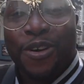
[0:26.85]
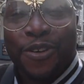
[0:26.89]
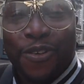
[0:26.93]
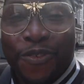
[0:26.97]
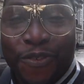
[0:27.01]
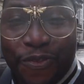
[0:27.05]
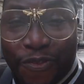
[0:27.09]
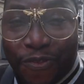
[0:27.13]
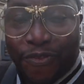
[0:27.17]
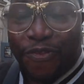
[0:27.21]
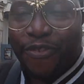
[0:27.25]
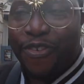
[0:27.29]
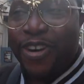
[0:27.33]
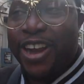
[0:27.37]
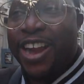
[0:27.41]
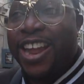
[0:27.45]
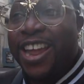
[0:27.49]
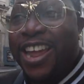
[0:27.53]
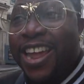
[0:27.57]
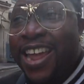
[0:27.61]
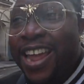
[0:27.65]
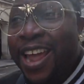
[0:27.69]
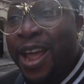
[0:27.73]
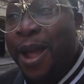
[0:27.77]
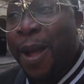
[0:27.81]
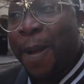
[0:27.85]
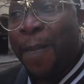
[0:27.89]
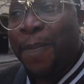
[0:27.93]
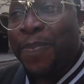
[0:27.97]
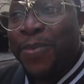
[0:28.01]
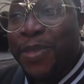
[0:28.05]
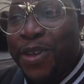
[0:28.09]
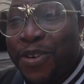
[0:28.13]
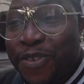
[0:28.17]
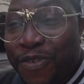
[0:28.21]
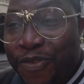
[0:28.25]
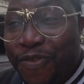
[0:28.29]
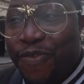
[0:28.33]

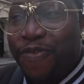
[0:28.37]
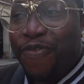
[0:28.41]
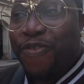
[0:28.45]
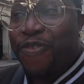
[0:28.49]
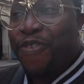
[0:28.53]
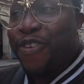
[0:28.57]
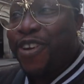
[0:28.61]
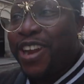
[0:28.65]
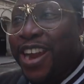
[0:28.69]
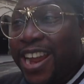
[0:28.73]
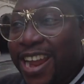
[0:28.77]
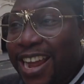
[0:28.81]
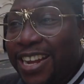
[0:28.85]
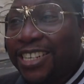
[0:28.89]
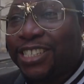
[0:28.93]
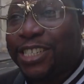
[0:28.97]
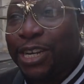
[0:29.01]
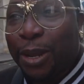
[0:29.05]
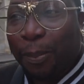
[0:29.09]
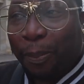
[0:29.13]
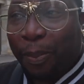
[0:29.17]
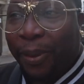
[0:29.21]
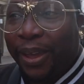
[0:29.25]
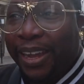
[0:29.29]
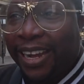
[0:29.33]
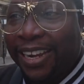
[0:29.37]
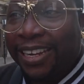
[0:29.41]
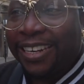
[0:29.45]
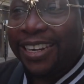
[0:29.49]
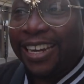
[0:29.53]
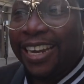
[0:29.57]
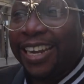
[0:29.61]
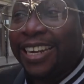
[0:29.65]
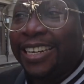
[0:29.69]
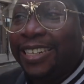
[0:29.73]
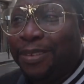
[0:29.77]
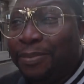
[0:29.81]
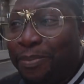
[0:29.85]
Free shipping,
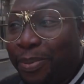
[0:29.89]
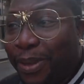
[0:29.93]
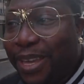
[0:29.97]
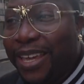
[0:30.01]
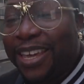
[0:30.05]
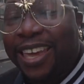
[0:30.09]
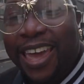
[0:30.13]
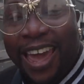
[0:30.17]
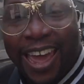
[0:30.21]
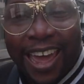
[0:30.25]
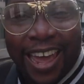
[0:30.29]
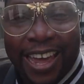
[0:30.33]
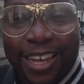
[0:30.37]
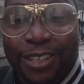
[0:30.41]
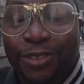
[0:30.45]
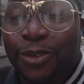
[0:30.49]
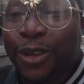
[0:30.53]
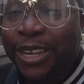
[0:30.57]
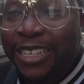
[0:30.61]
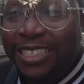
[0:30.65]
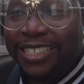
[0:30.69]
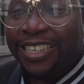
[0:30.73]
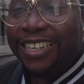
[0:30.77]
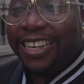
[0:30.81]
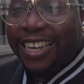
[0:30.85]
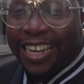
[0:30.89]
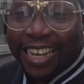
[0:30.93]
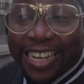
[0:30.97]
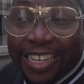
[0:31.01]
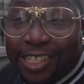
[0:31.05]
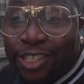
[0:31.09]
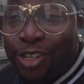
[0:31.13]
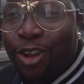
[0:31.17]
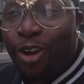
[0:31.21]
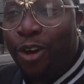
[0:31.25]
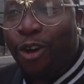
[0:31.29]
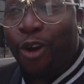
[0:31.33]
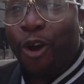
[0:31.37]
and BK20
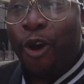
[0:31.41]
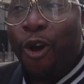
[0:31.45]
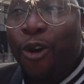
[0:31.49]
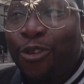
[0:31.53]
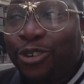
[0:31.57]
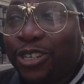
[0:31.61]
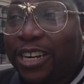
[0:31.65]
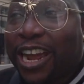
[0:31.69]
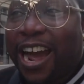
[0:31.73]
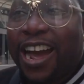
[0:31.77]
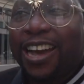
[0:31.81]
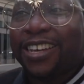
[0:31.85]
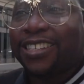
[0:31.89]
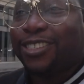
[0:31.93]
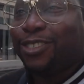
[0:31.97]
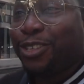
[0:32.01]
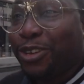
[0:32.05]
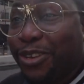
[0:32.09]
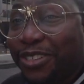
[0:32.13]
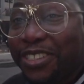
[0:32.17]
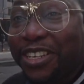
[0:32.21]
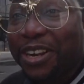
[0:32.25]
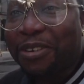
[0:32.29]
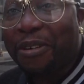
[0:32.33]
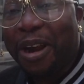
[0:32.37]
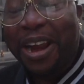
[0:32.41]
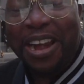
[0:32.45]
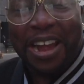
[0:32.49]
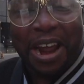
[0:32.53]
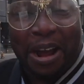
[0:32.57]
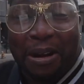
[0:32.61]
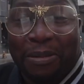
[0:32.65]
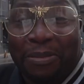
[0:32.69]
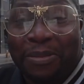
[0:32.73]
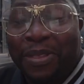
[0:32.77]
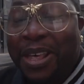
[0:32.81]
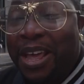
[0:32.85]
is your code, guys. Use it right now.